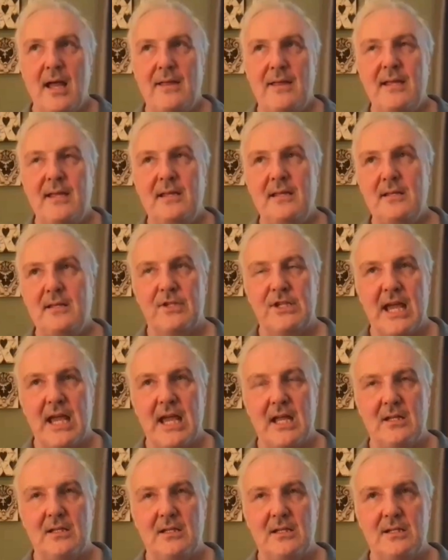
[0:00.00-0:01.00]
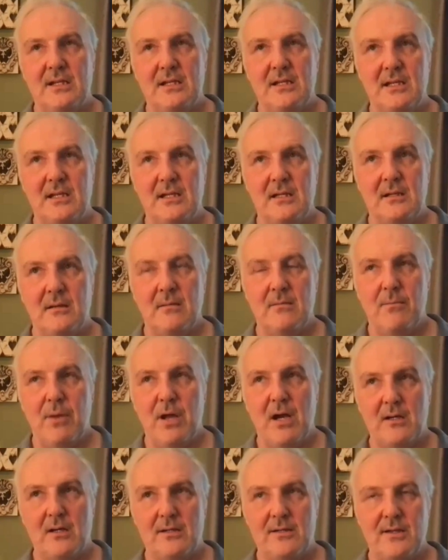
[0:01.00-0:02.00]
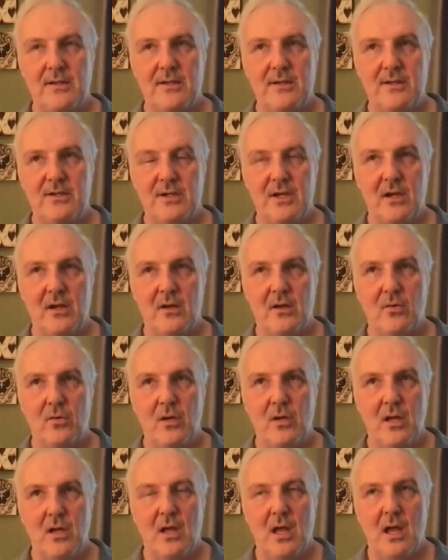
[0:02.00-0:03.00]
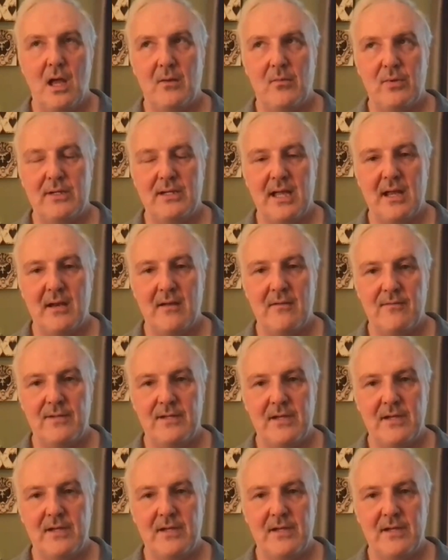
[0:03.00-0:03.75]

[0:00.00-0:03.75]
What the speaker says: I think the challenging parts of the show, we kind of